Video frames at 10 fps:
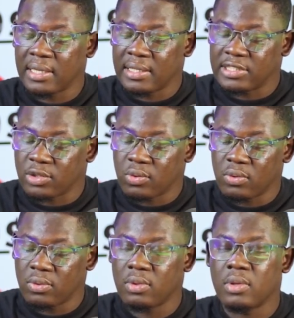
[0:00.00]

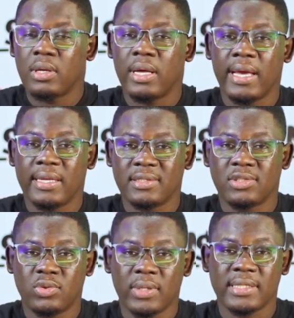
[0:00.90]
Jiku, and
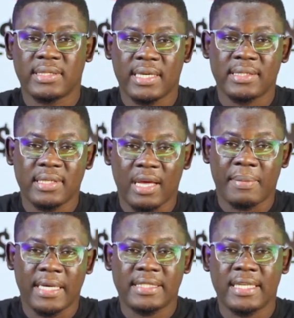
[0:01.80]
to an extent,
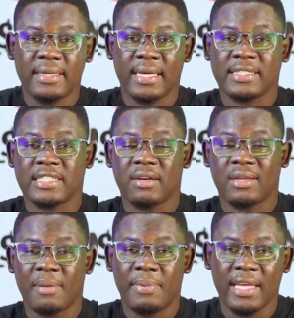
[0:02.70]
Amate, and some
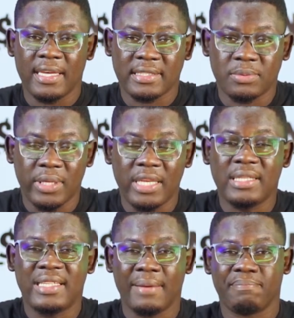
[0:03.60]
other players. We
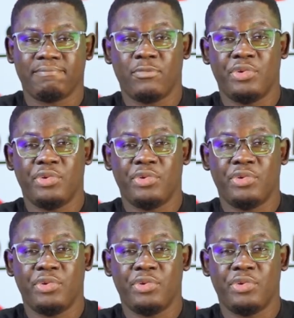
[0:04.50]
need them